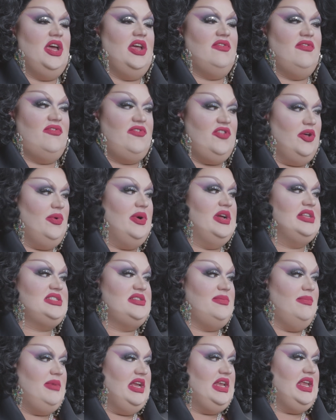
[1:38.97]

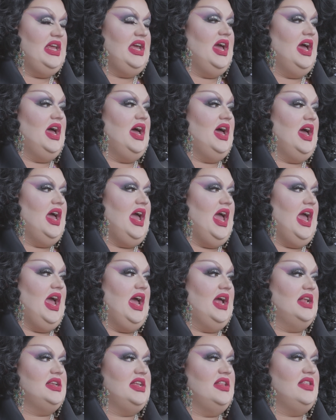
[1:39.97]
influenced media
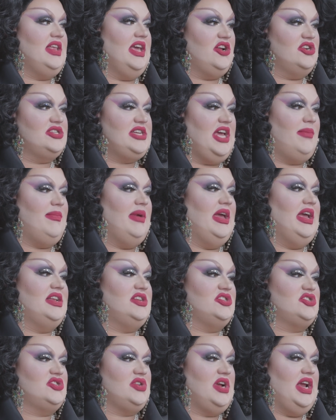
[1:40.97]
and yeah, the entertainment
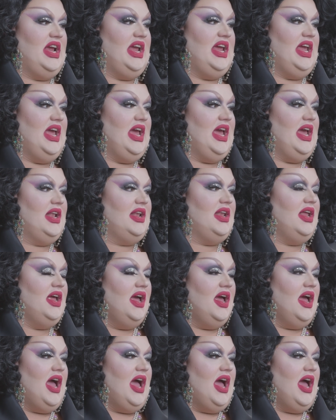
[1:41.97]
industry and